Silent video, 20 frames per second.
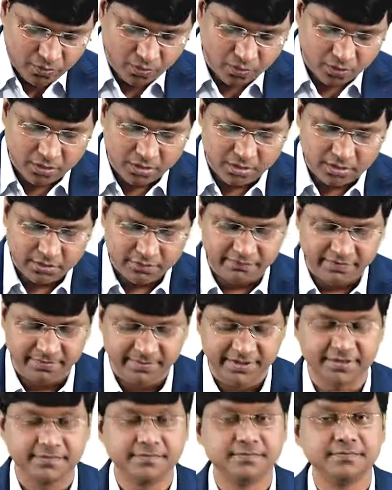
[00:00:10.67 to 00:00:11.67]
old
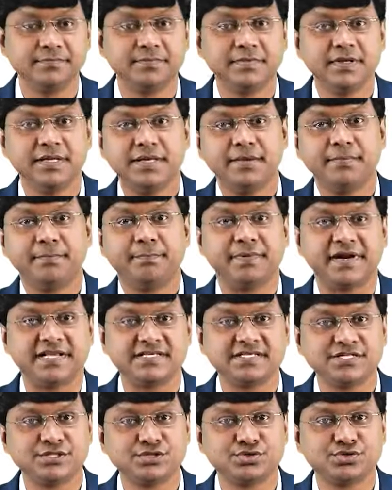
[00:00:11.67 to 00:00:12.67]
woman
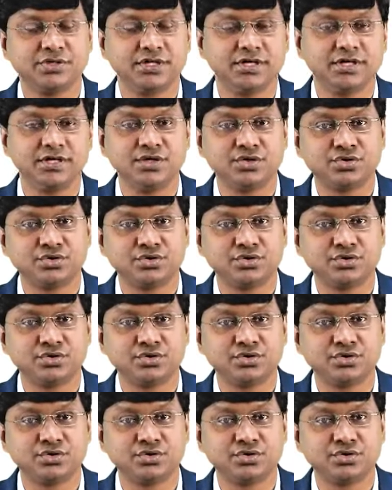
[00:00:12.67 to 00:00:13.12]
presents to the